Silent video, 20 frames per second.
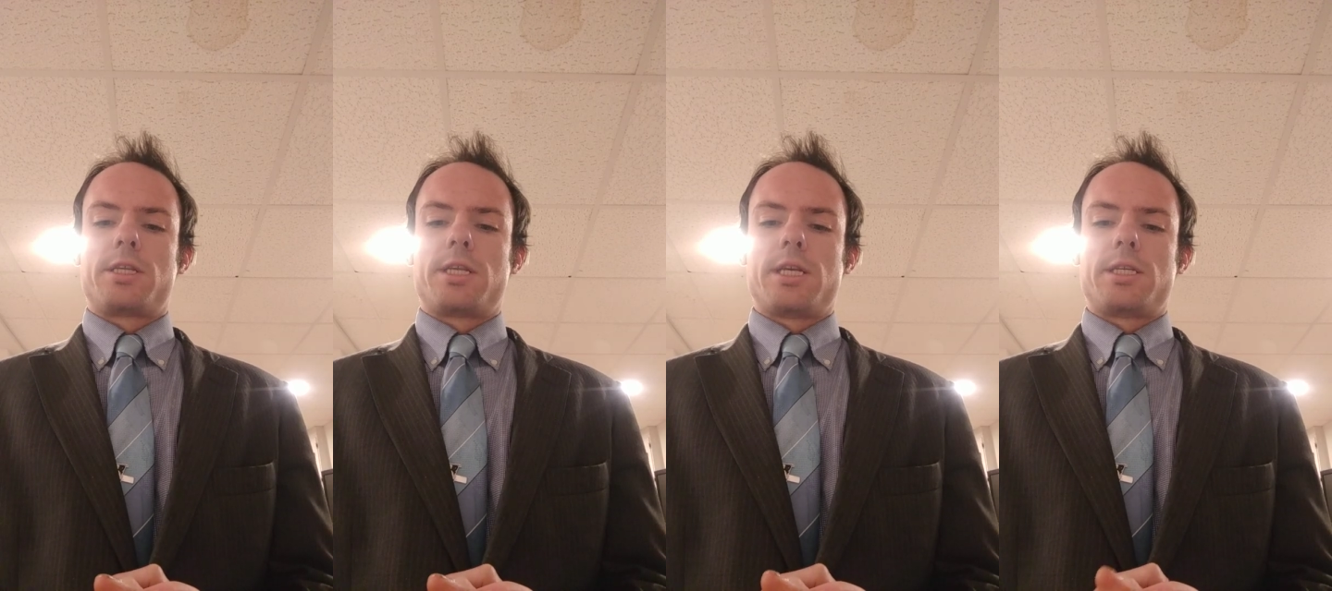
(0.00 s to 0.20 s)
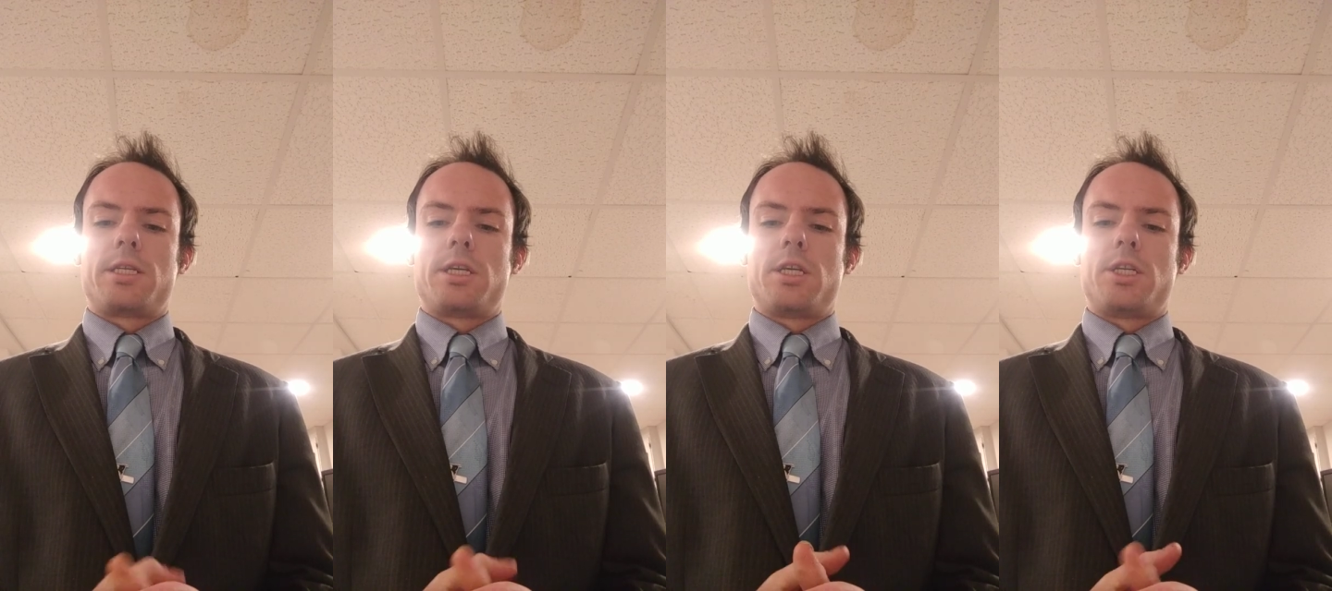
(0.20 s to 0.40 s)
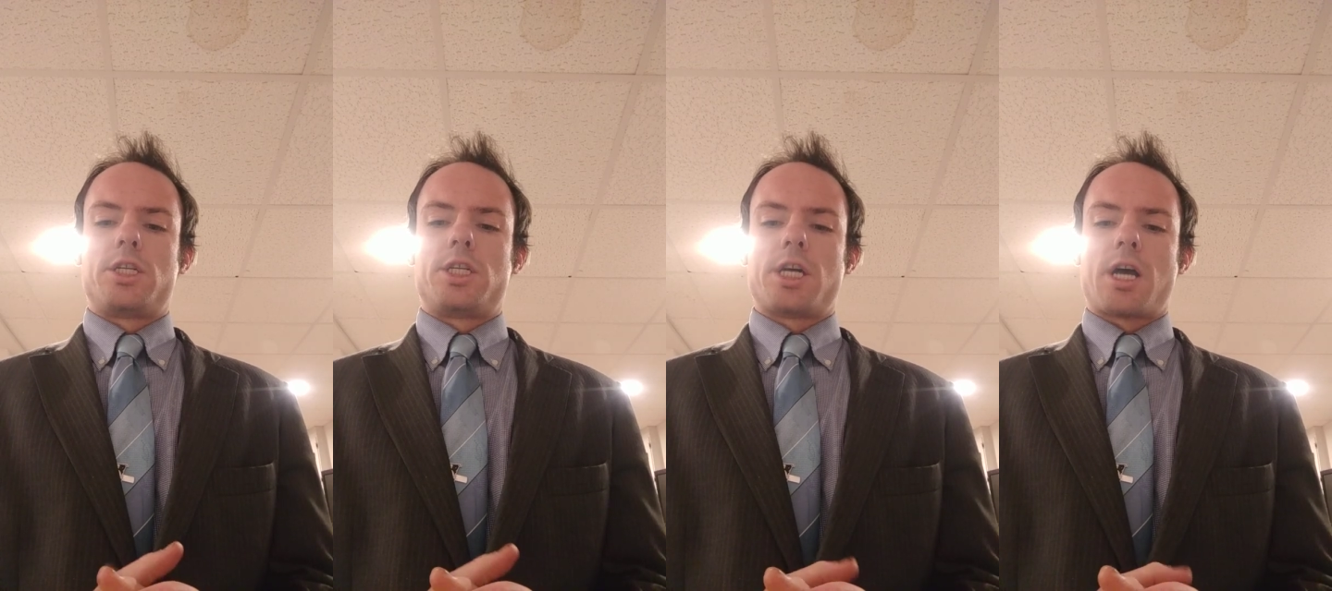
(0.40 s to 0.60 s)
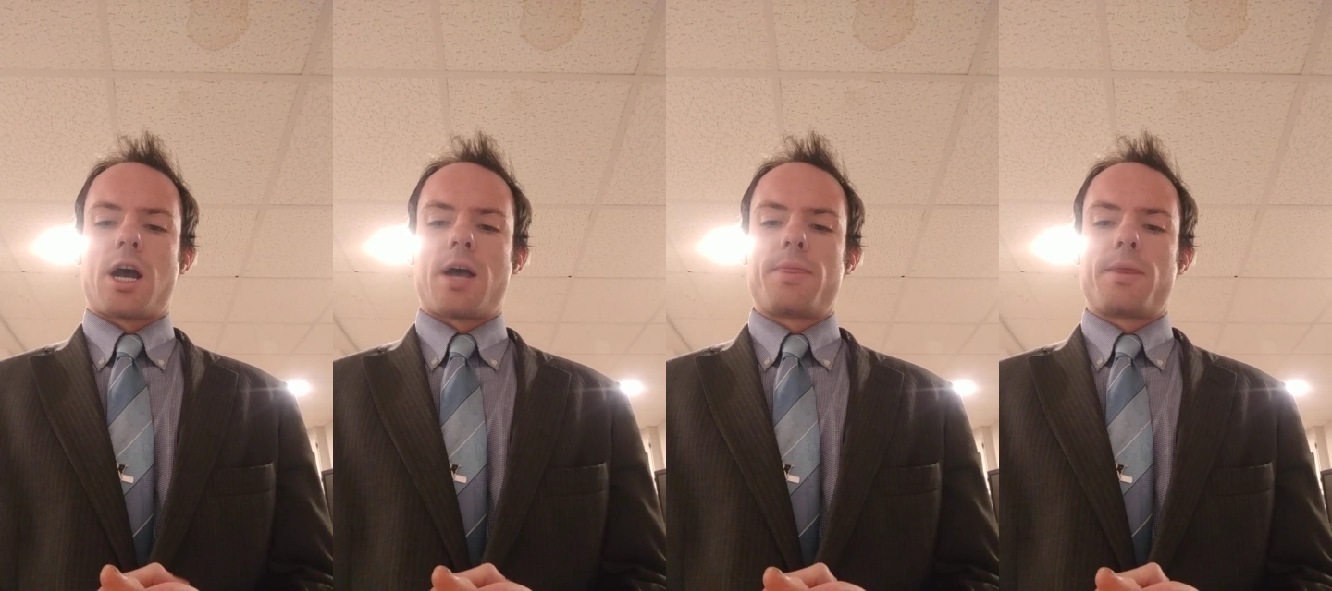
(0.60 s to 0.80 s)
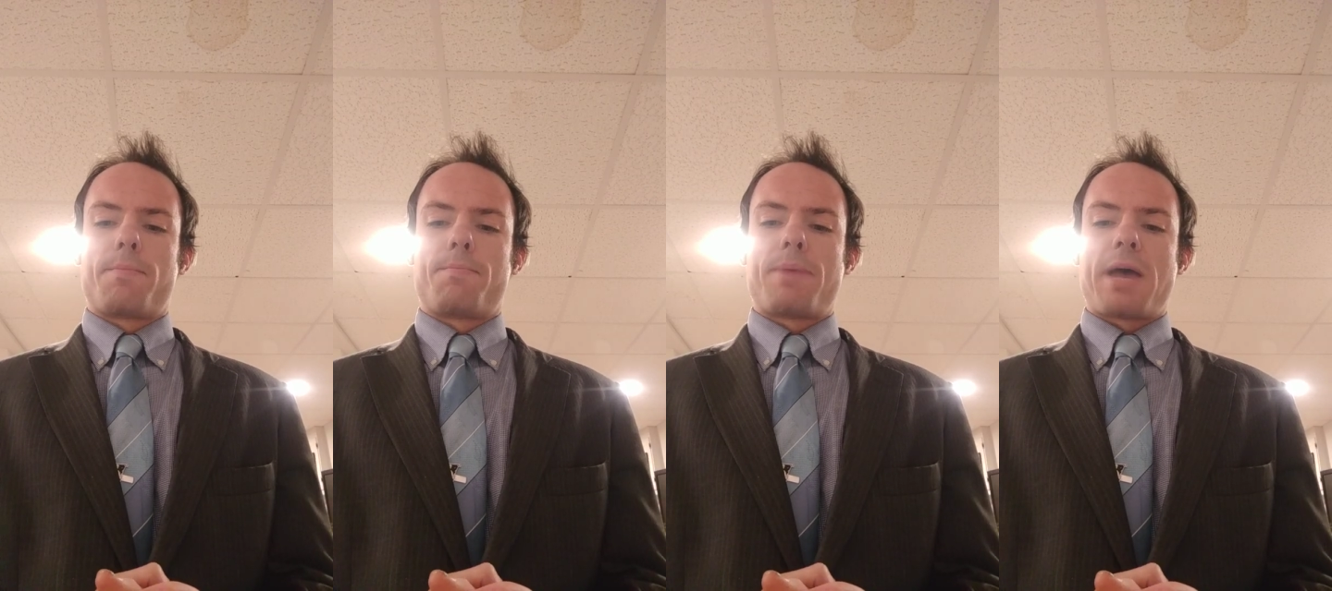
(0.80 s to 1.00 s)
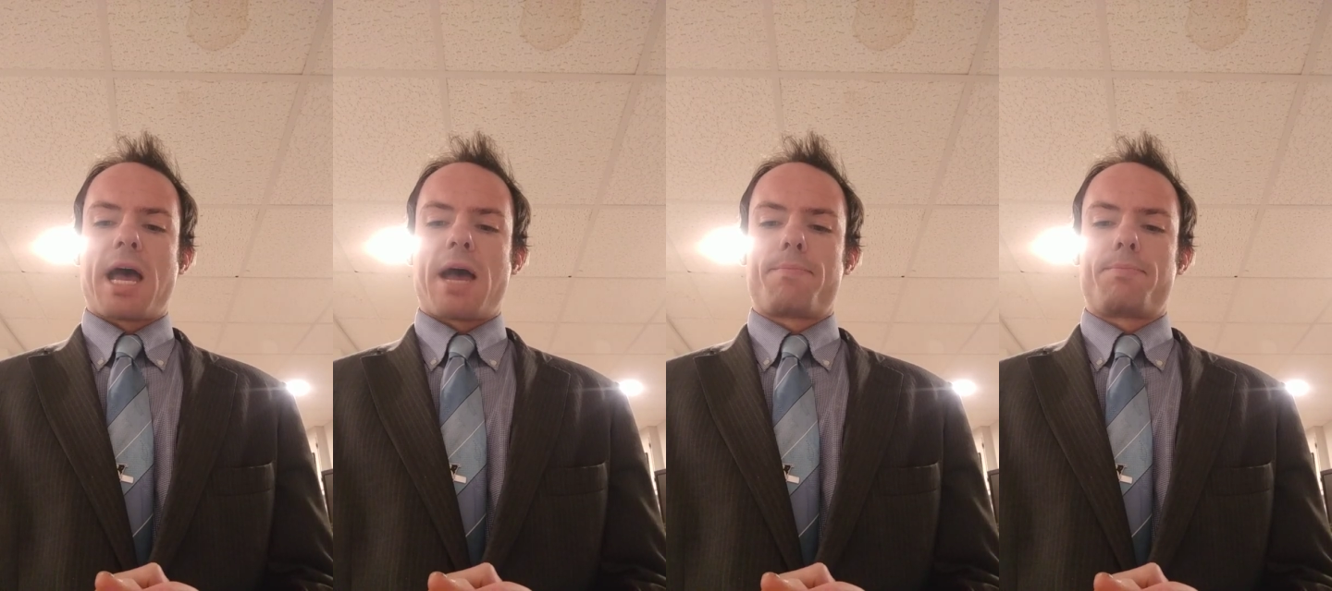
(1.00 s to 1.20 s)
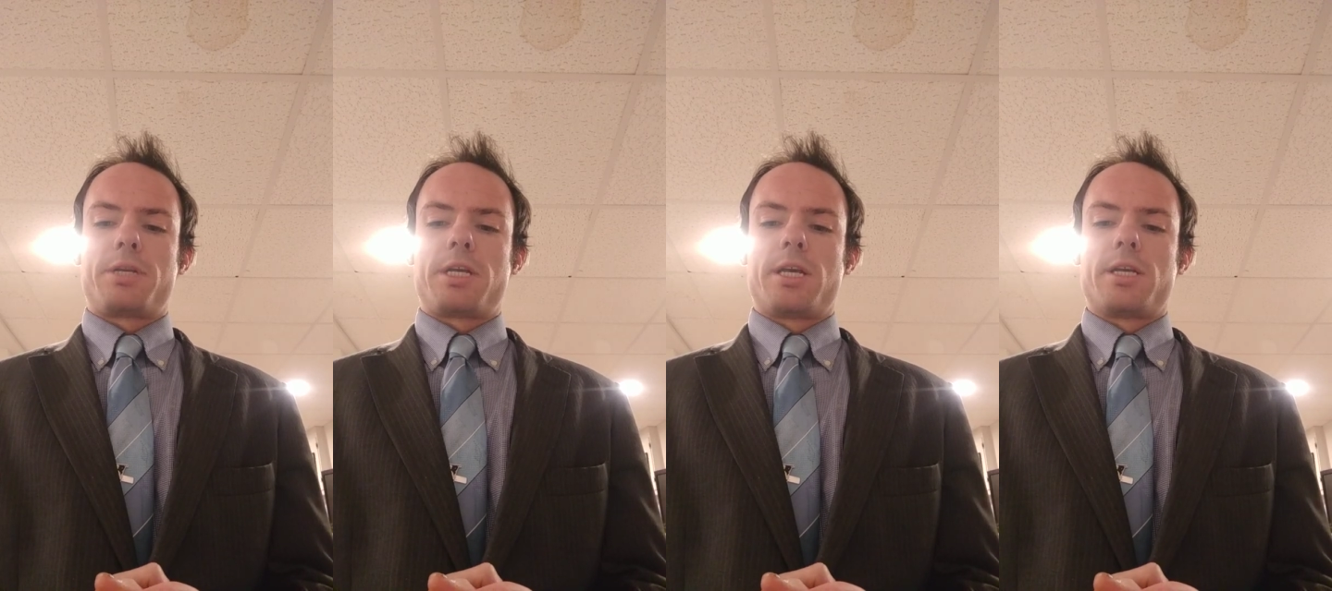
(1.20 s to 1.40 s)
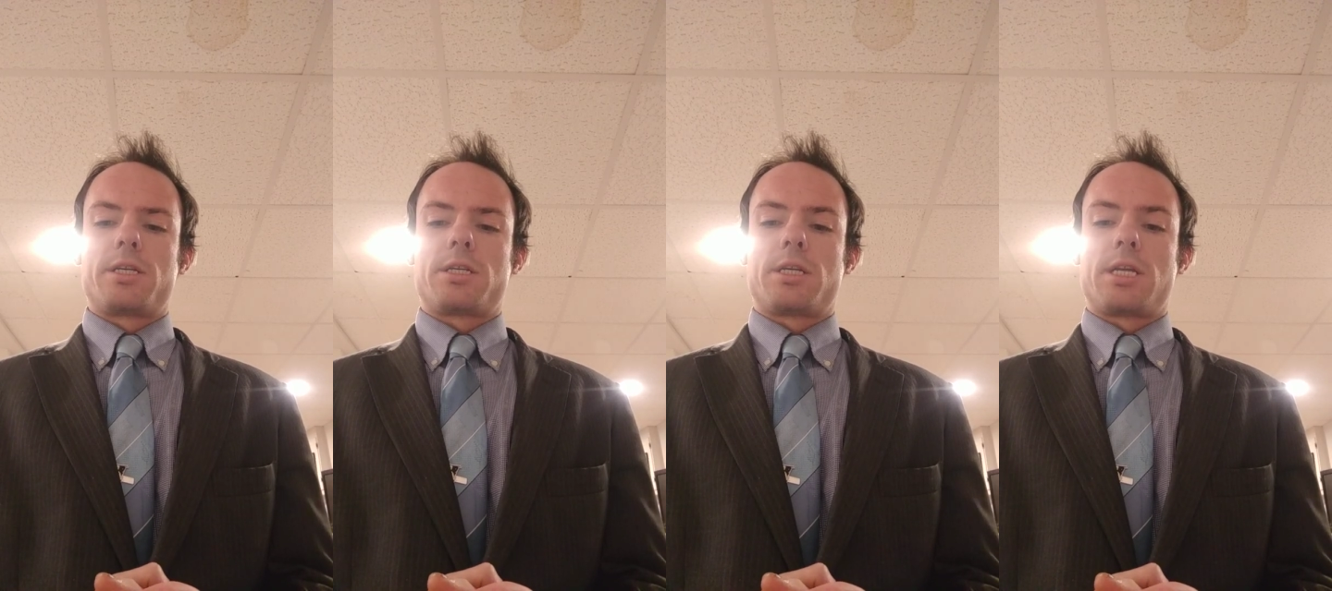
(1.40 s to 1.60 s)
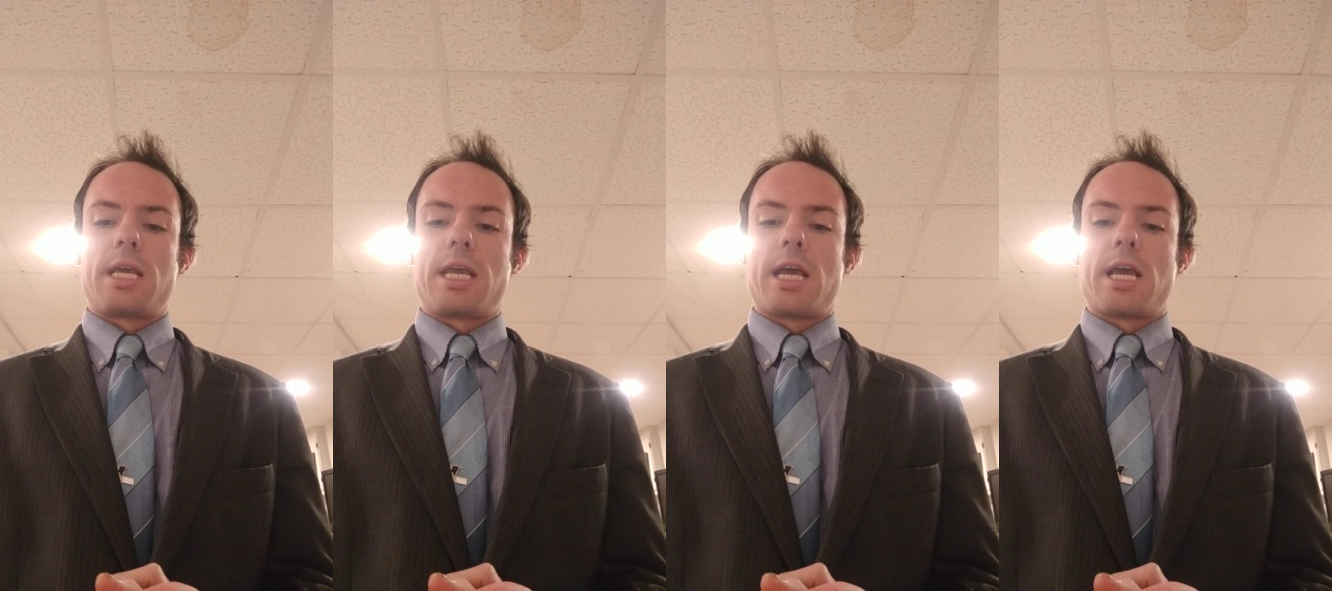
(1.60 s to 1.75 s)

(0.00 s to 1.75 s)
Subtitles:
"This is John the Baptist.